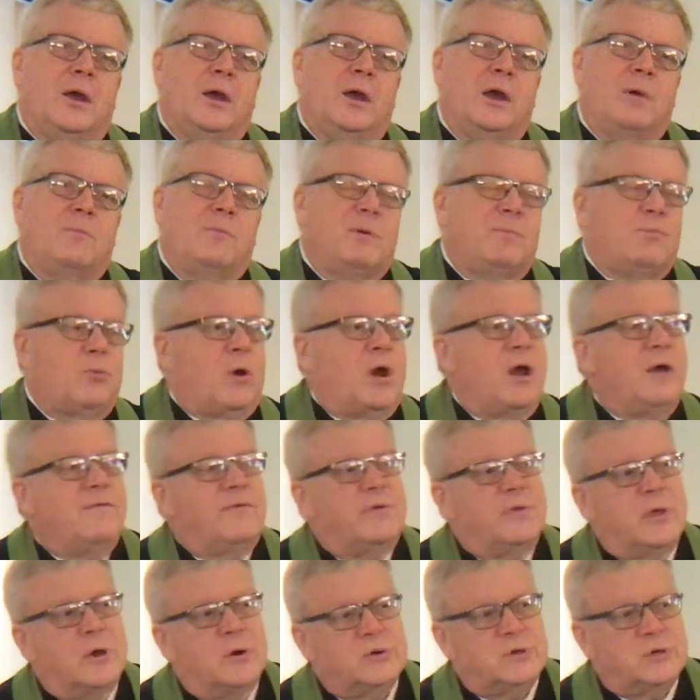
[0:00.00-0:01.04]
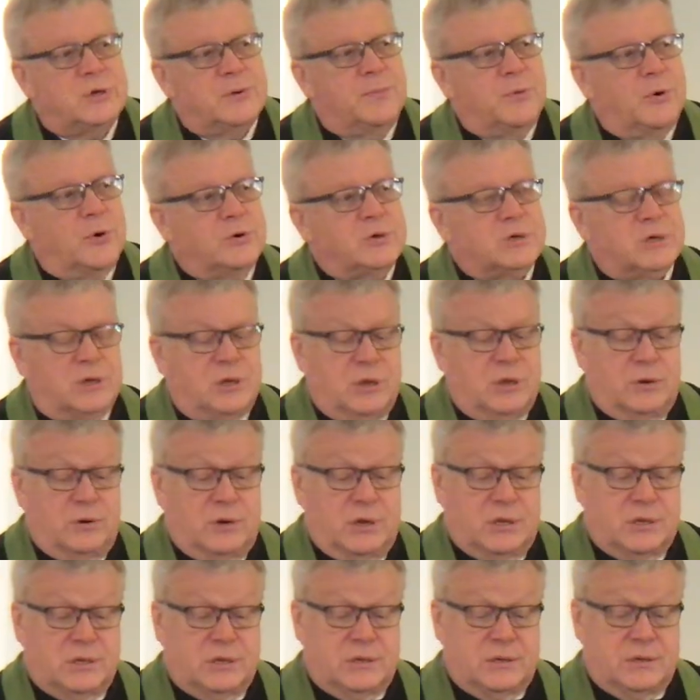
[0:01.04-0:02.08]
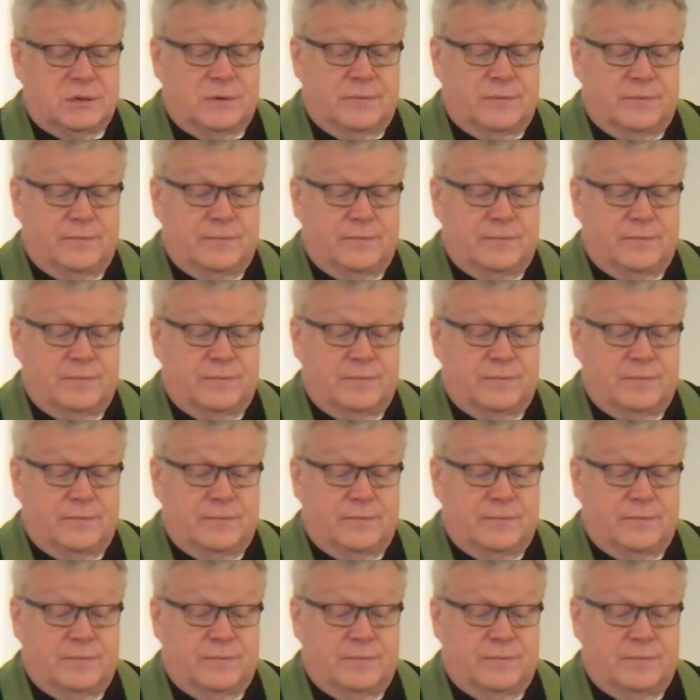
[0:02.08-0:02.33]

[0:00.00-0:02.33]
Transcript: and we pray for those who persecute us.